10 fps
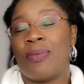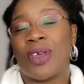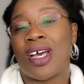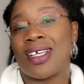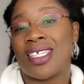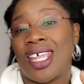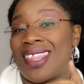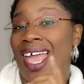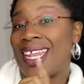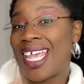because
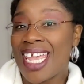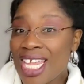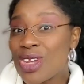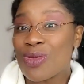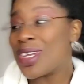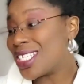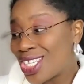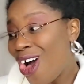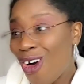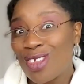that end
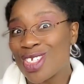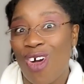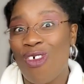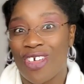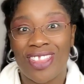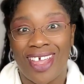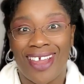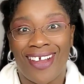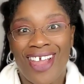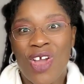result over
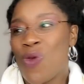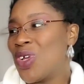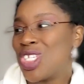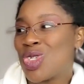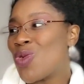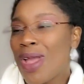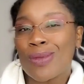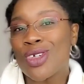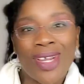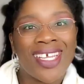there, which is where I'm
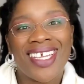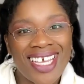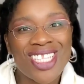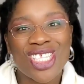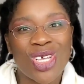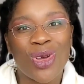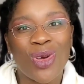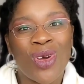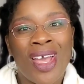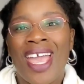trying to get to,